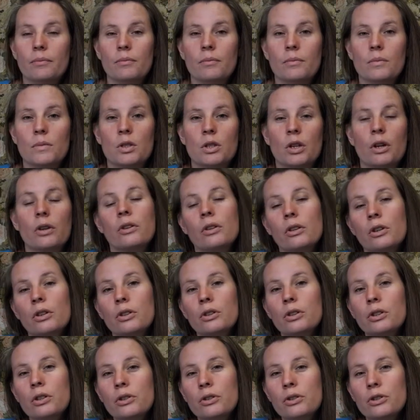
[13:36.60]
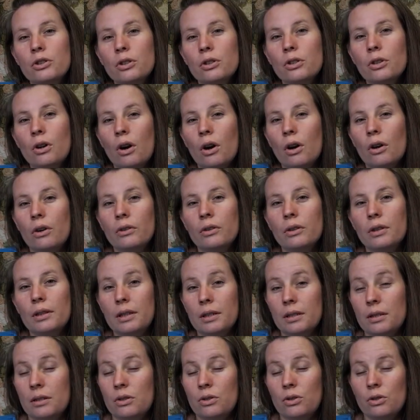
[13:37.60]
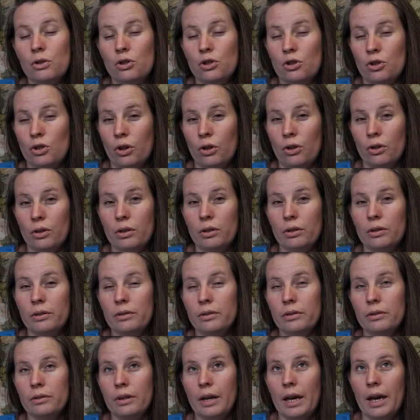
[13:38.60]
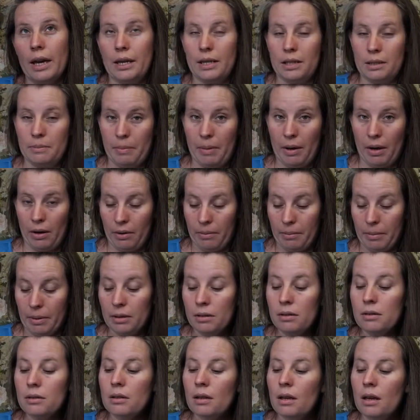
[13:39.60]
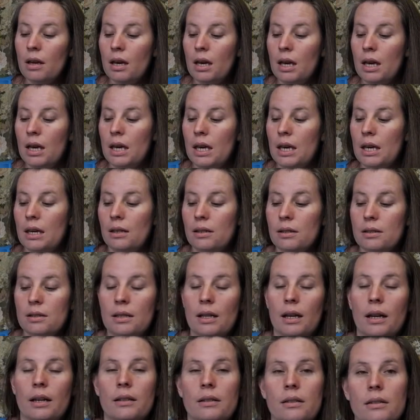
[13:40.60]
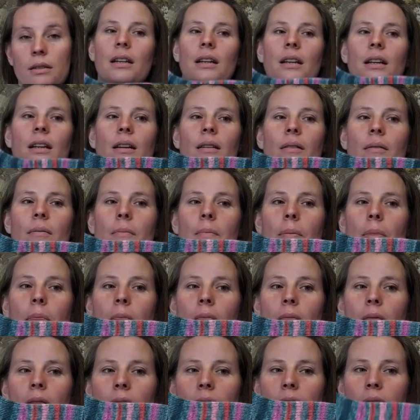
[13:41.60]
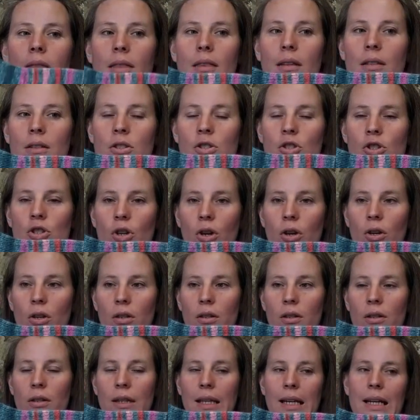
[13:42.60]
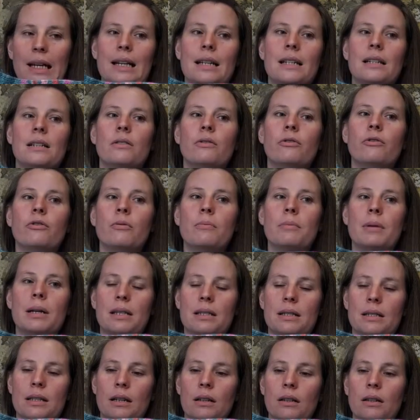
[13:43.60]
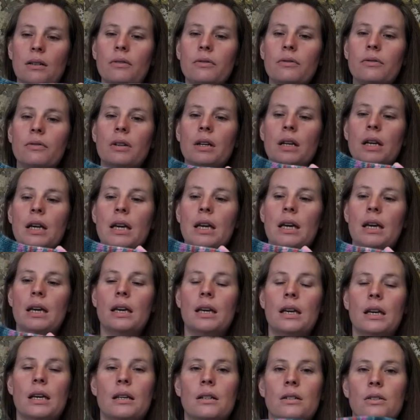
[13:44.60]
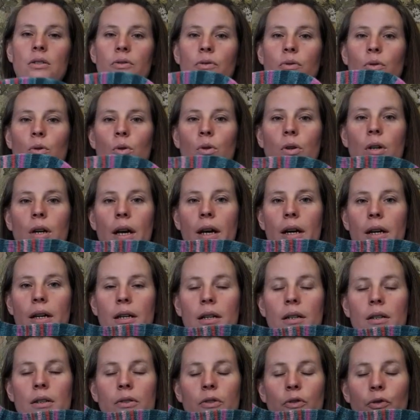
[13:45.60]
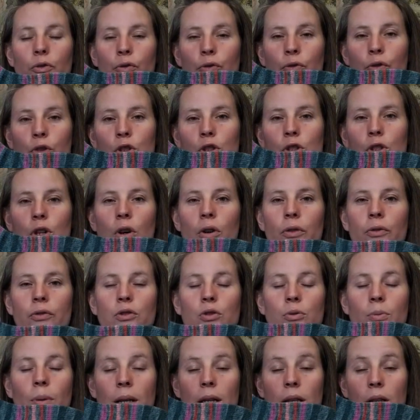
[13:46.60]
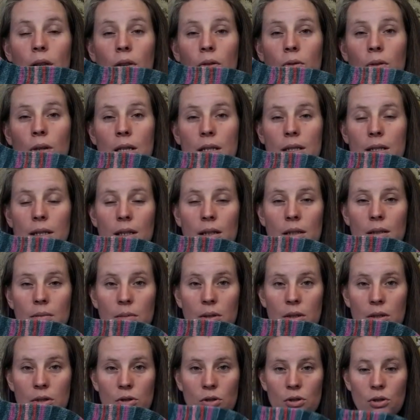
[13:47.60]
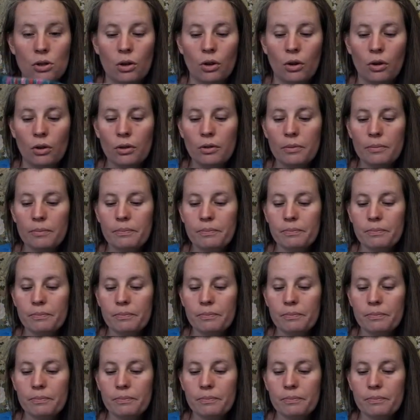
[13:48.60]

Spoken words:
So the conclusion on this sock experiment is that this sock that I knit for myself is for a foot of 23 centimeters long,